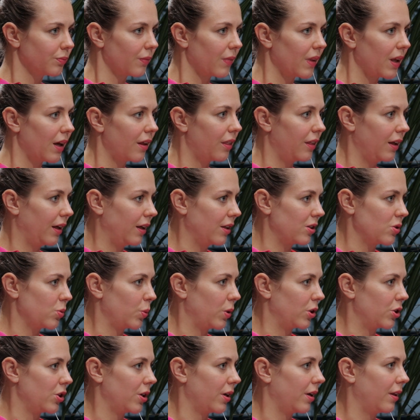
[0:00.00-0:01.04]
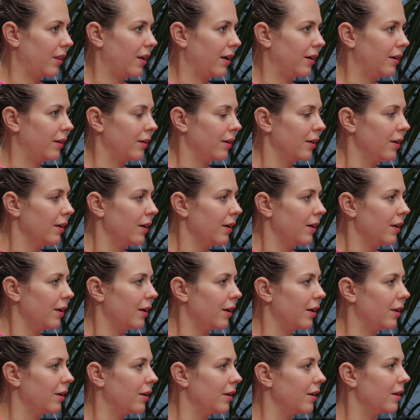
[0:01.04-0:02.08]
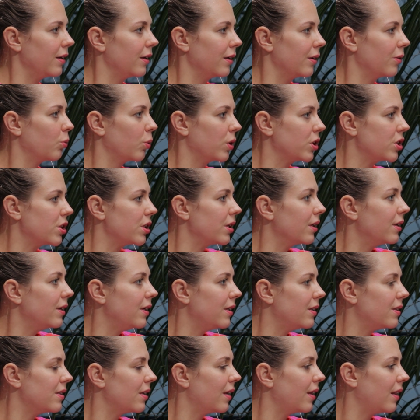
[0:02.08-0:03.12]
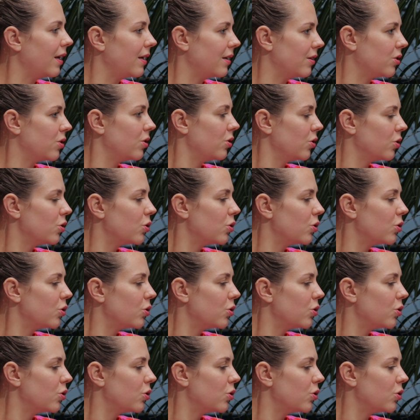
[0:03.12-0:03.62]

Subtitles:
things which are then which need then